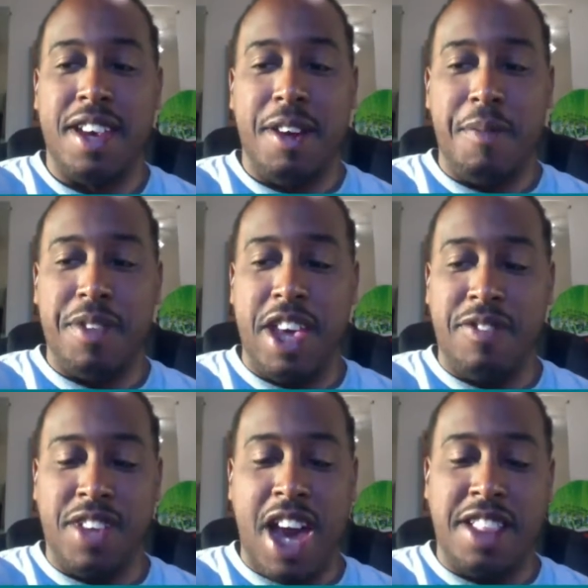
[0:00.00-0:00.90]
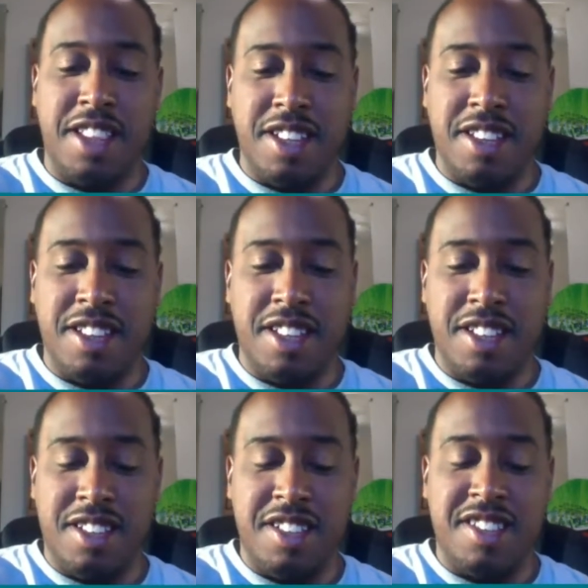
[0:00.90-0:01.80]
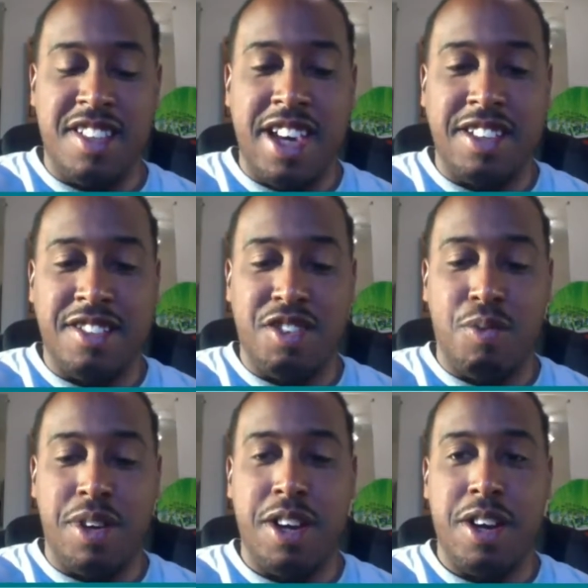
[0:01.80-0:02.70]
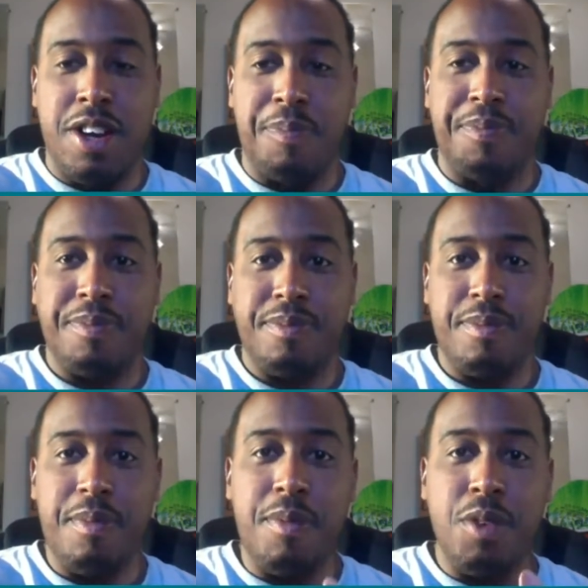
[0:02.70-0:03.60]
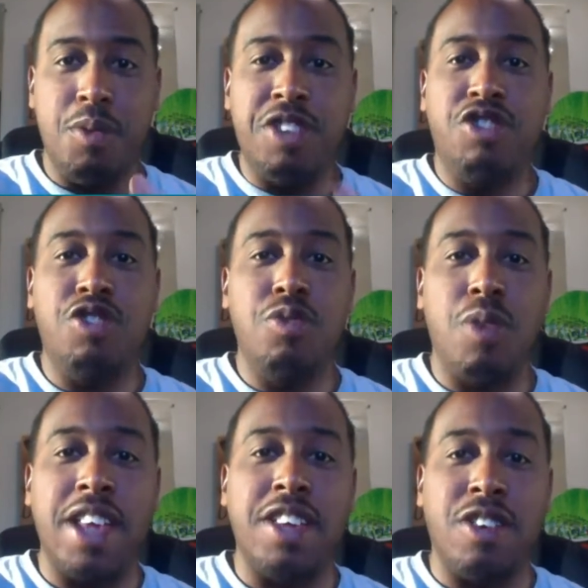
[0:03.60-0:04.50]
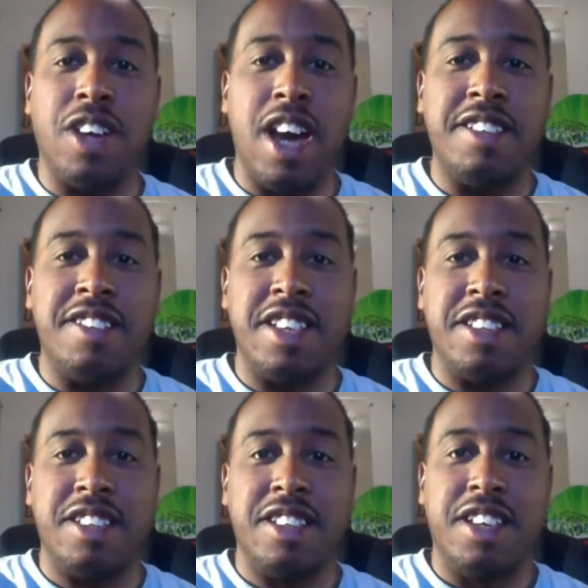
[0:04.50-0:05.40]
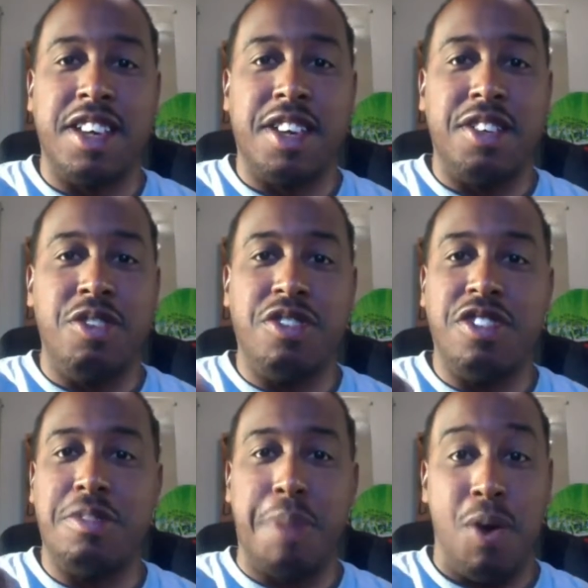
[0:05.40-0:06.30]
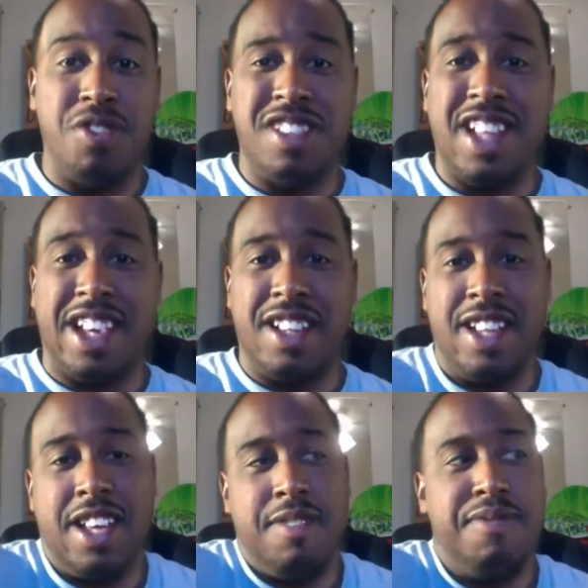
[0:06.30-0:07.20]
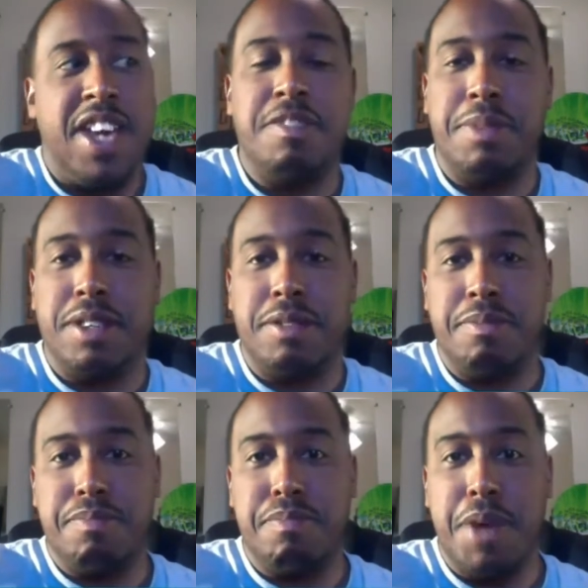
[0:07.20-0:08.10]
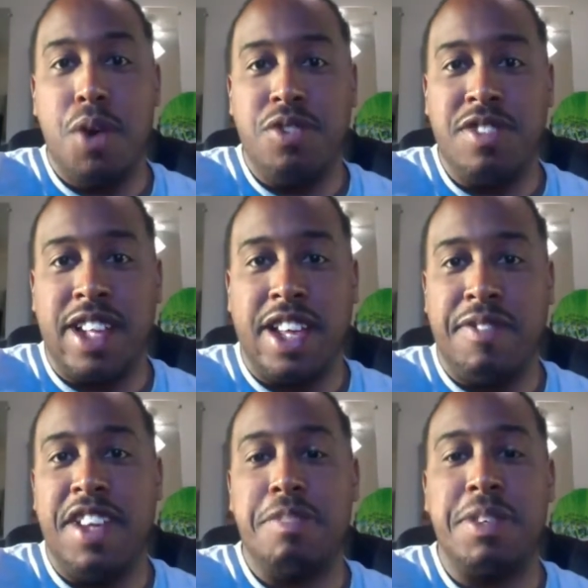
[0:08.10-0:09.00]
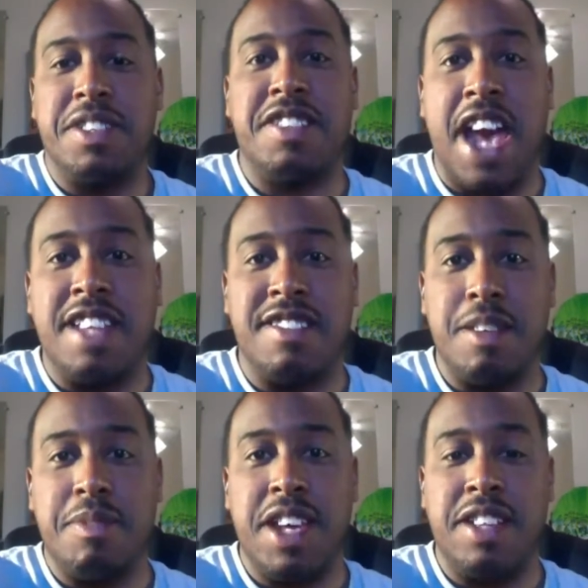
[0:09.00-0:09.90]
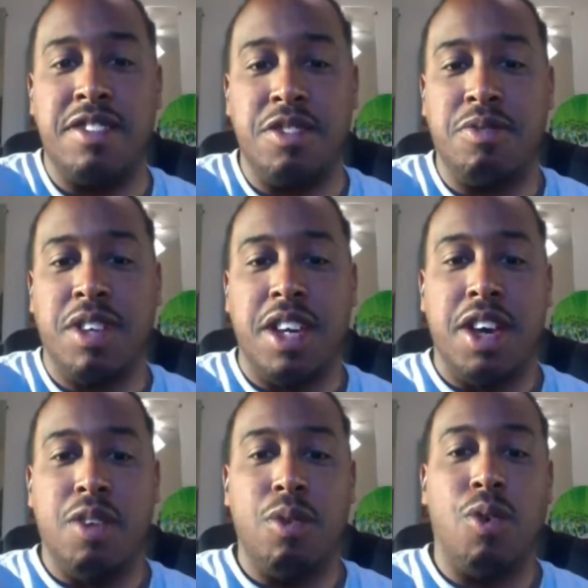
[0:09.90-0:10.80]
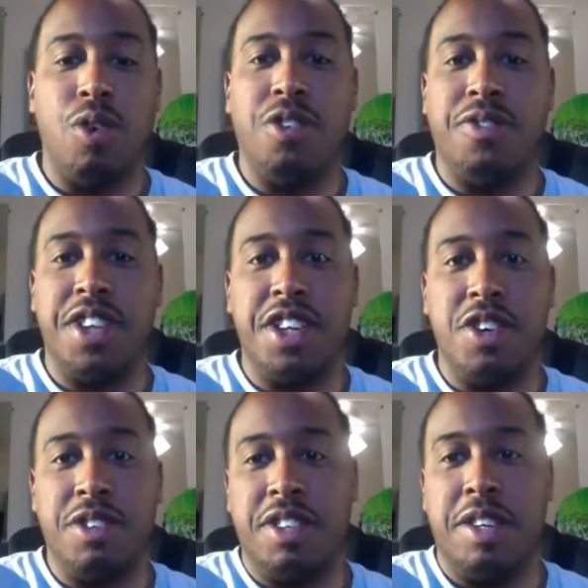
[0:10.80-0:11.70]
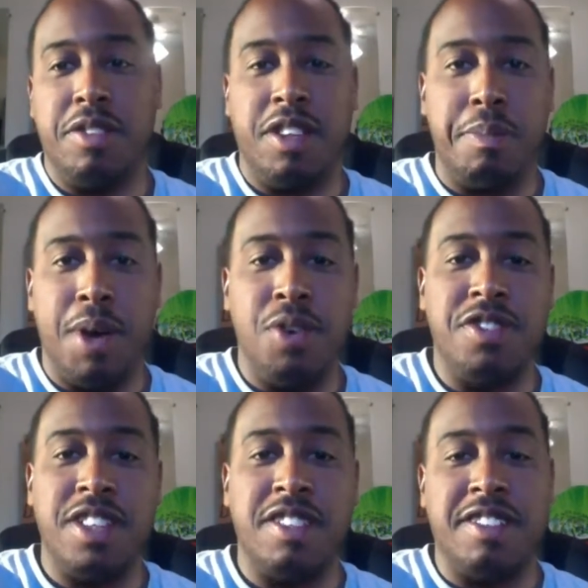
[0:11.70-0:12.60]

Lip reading: they've got the site to where once you write your content, you just post it like a Facebook post, like a Facebook status update, and you record your video and post it. And